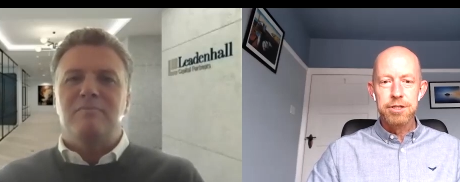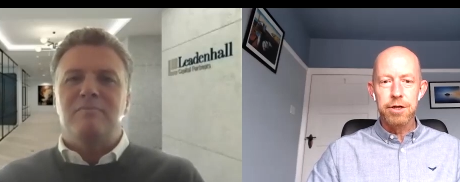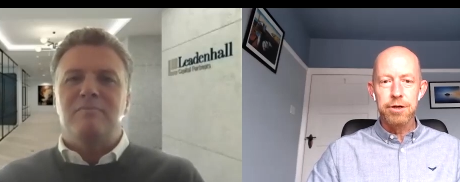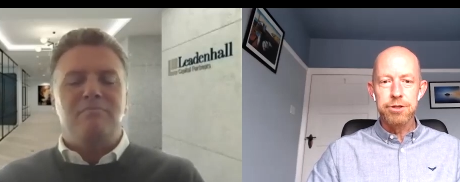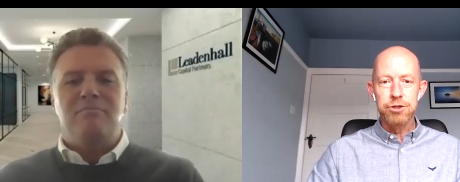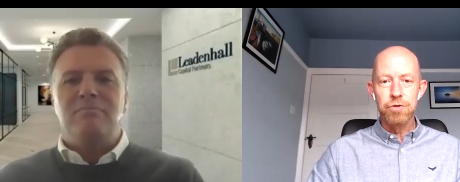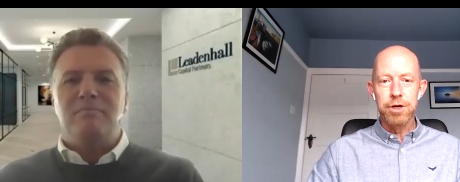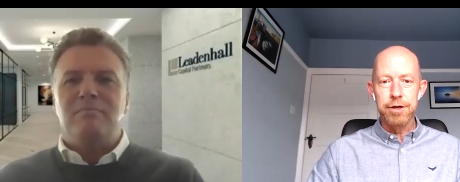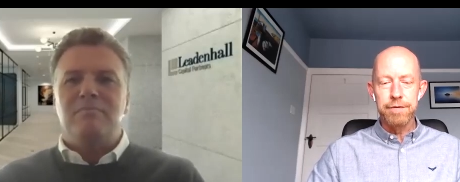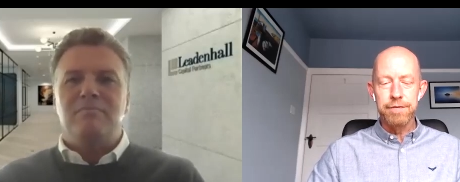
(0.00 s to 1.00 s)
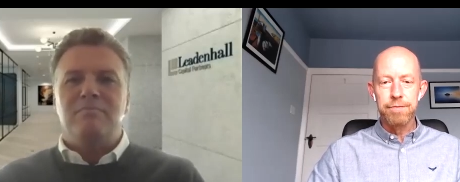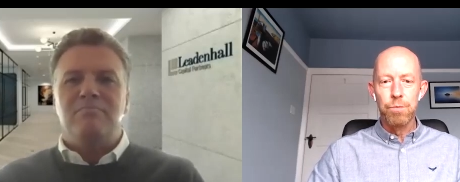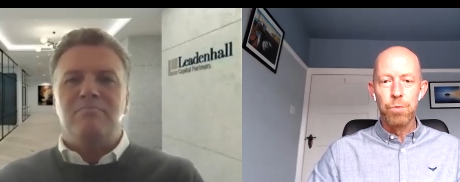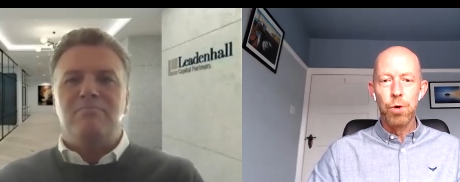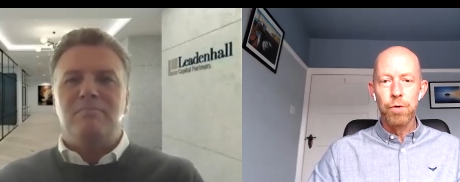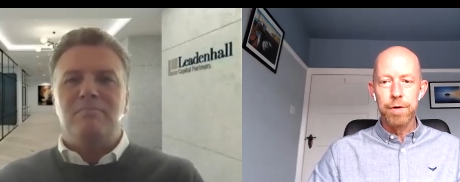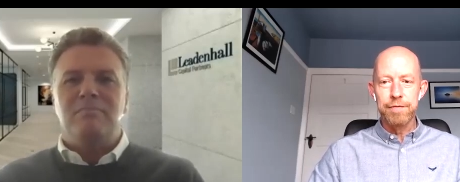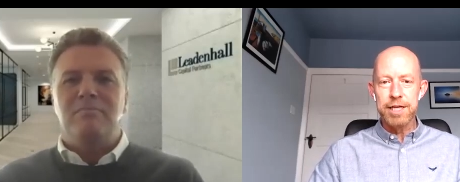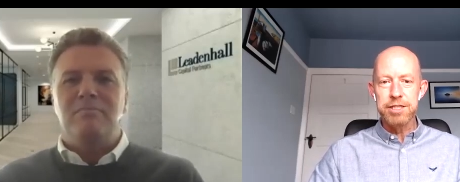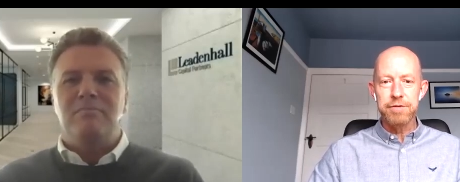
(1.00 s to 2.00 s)
Speaker 1: start to drive
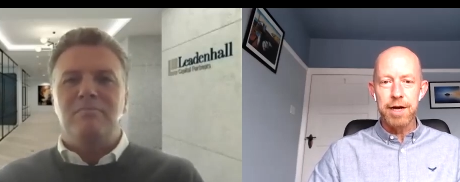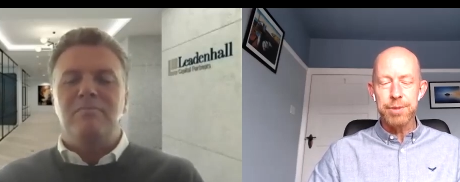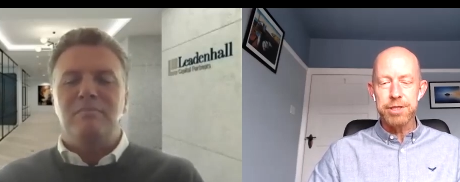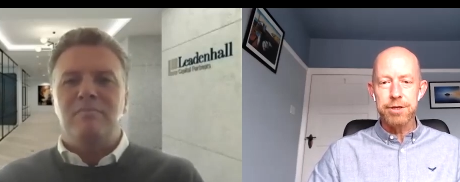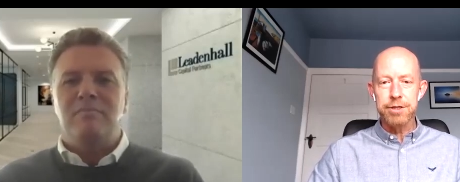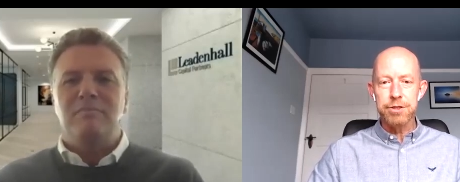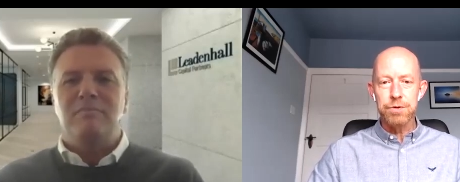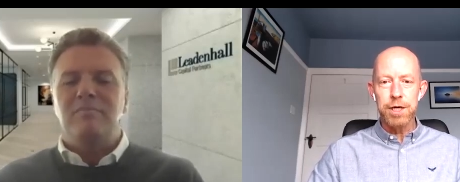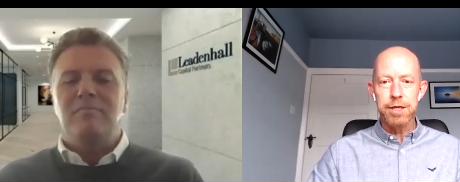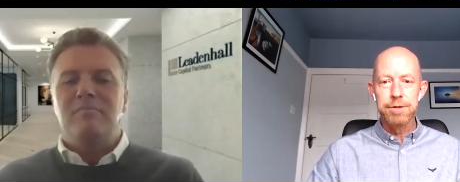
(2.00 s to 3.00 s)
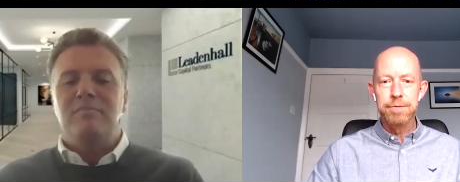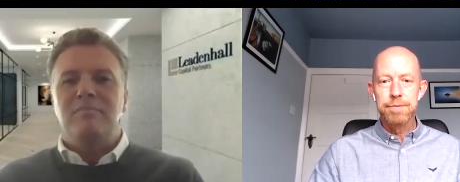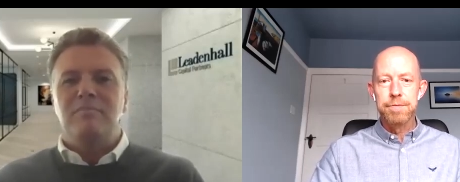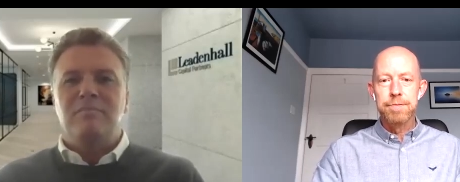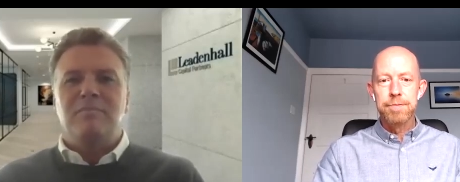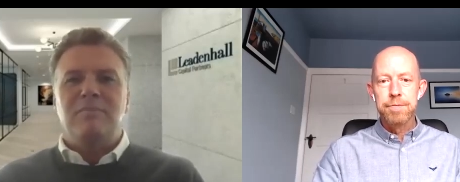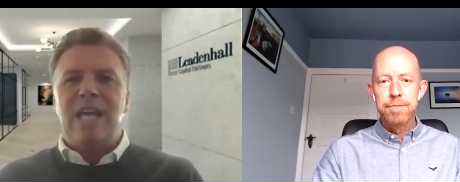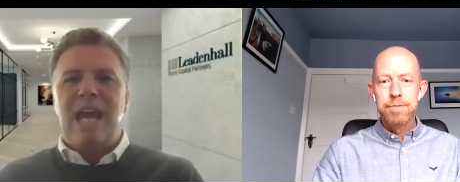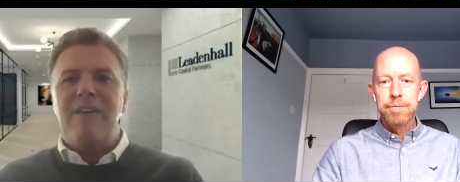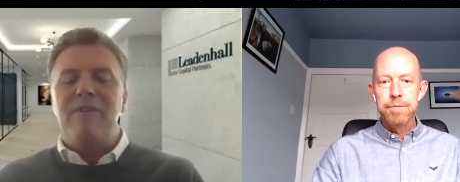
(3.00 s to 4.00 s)
more investor appetite as well?
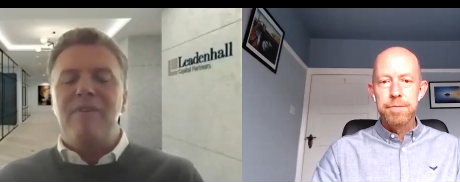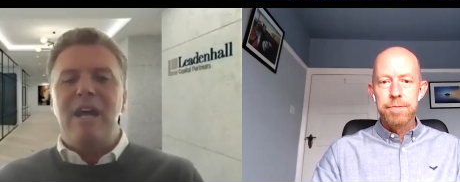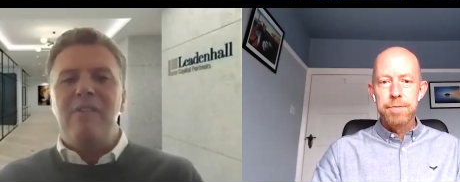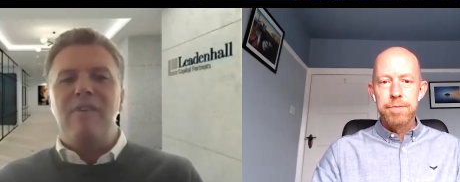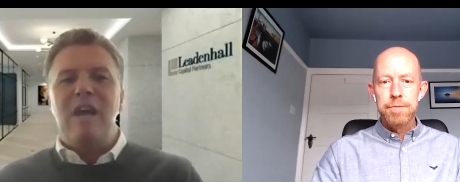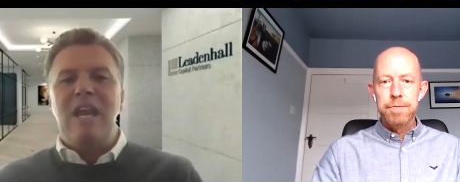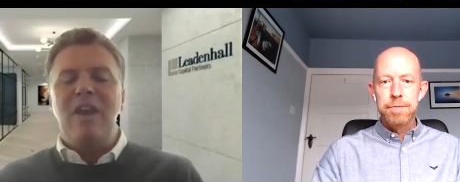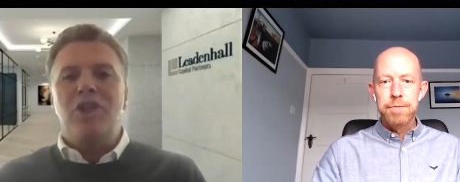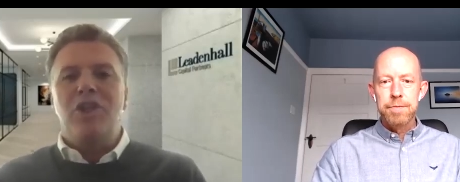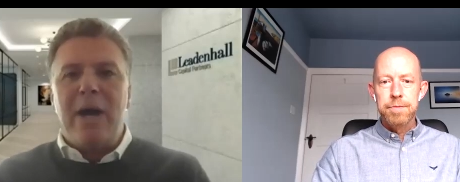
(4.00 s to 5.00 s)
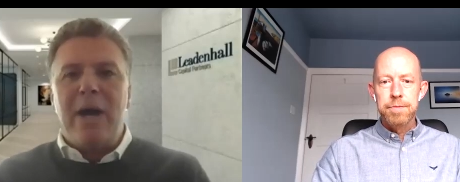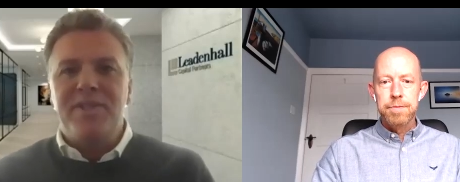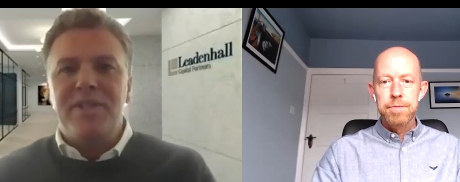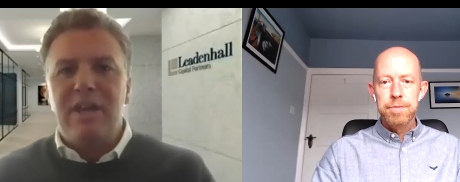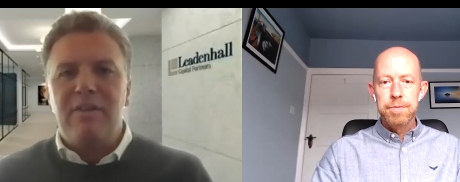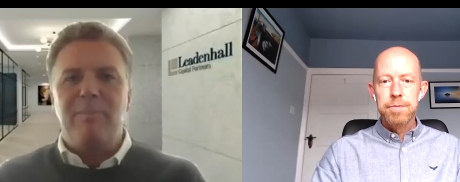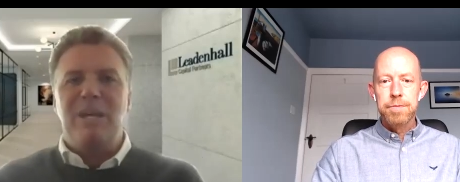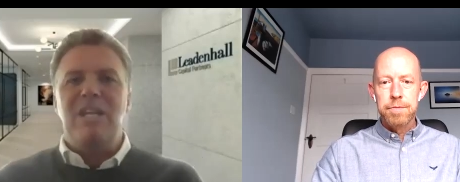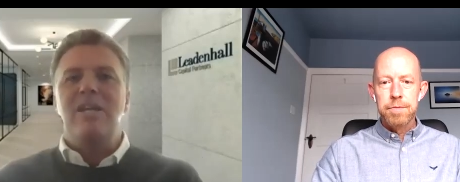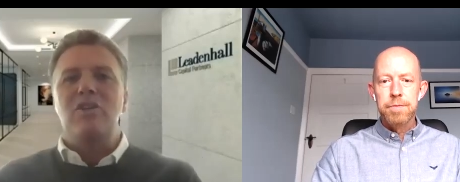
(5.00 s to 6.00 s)
Speaker 2: Yeah, I've, I've uh, no doubt, Steve.
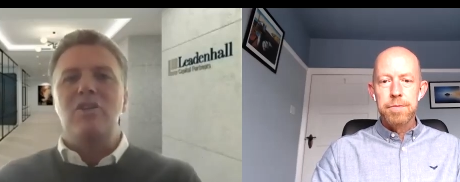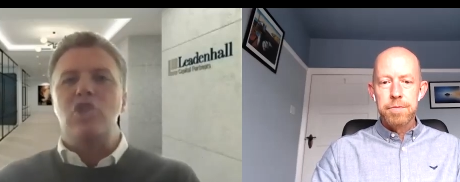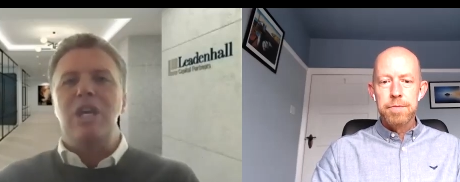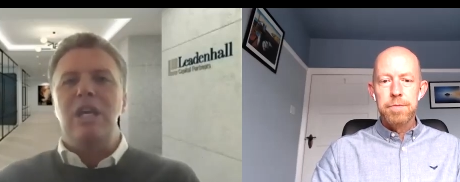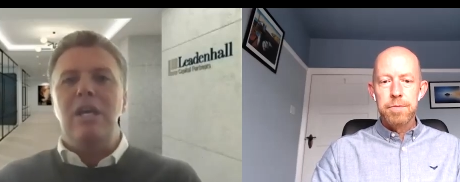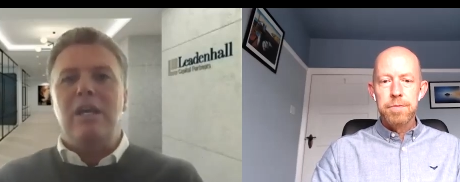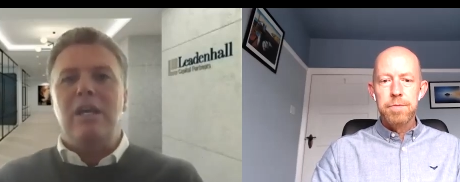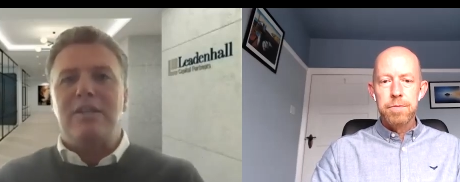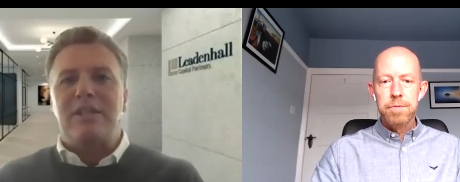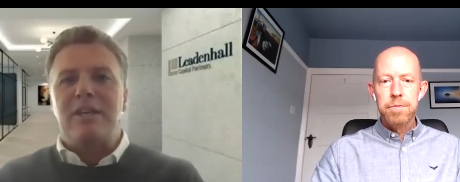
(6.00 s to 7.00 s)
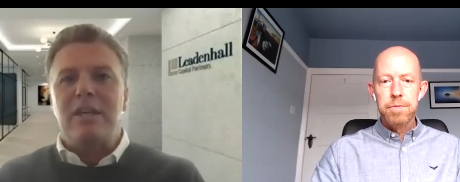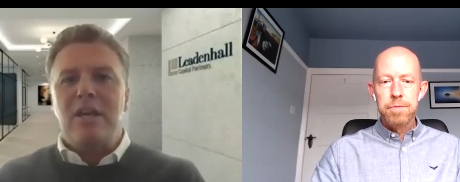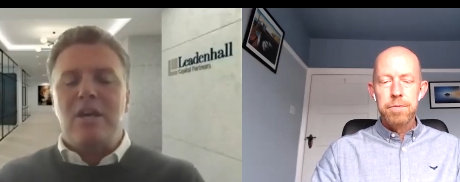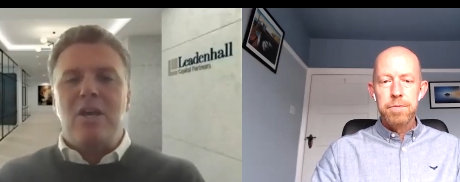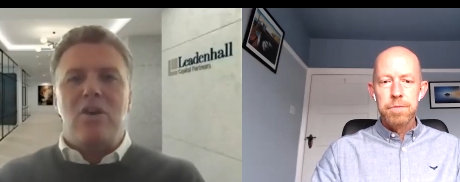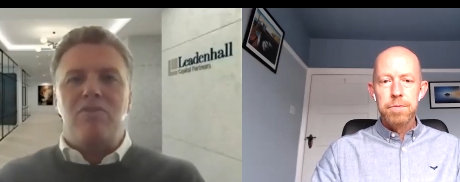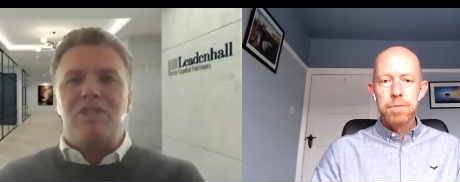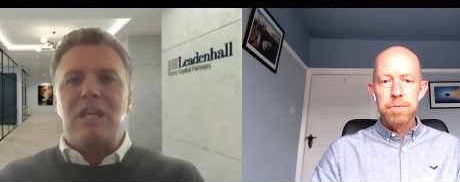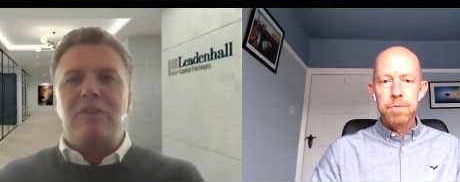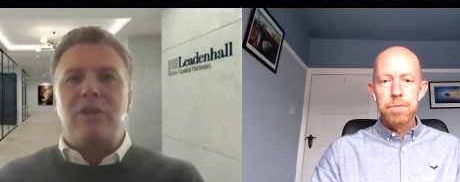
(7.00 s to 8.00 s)
I mean, ESG is uh,
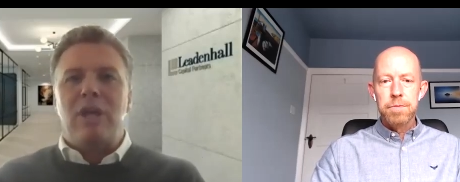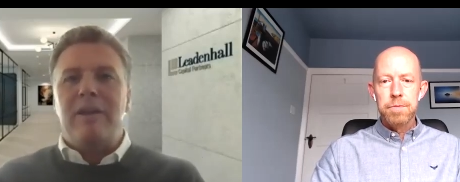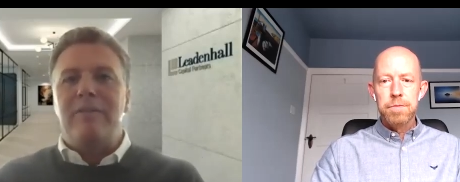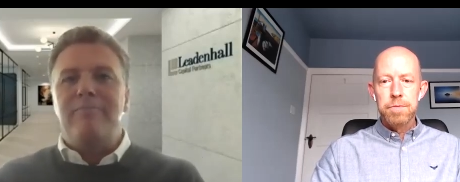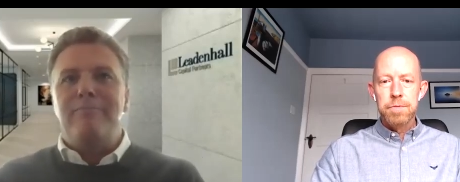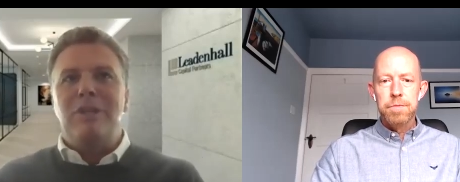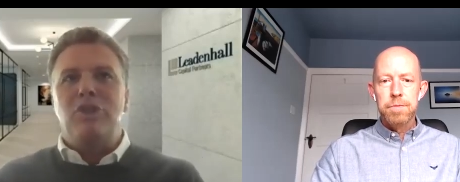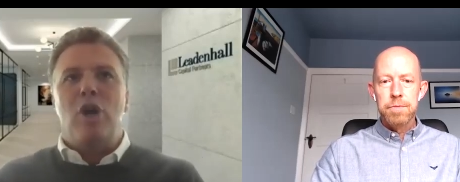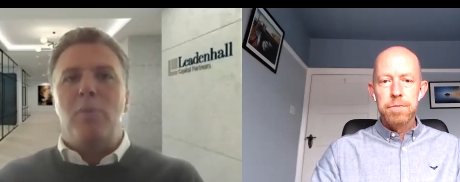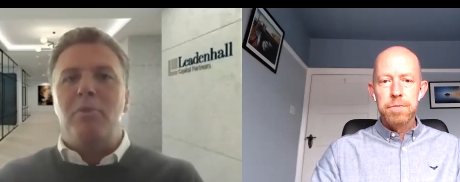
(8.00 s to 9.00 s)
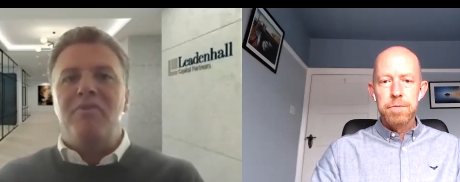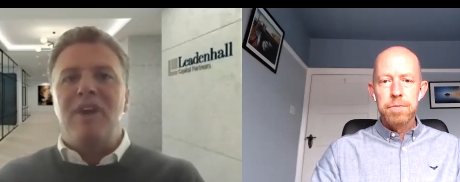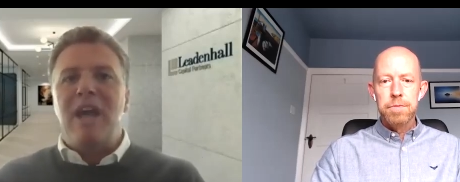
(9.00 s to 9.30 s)
obviously the uh, the top of